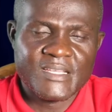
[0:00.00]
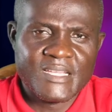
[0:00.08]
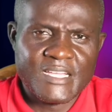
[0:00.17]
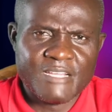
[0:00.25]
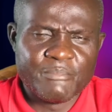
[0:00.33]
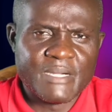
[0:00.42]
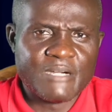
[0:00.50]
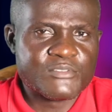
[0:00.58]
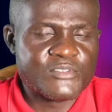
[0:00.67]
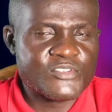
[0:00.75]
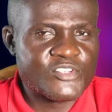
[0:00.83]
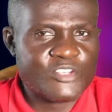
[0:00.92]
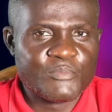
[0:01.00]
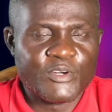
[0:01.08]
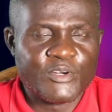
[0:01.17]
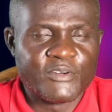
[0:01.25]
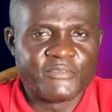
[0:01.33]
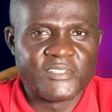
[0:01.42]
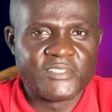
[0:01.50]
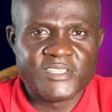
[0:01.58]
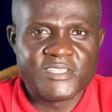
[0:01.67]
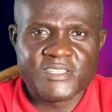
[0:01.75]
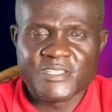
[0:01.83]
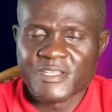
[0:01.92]
about some of
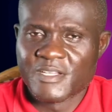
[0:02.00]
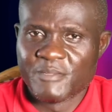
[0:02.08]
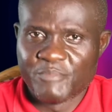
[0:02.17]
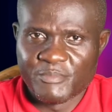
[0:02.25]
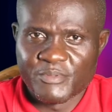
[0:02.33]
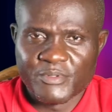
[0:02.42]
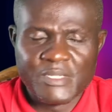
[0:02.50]
these people.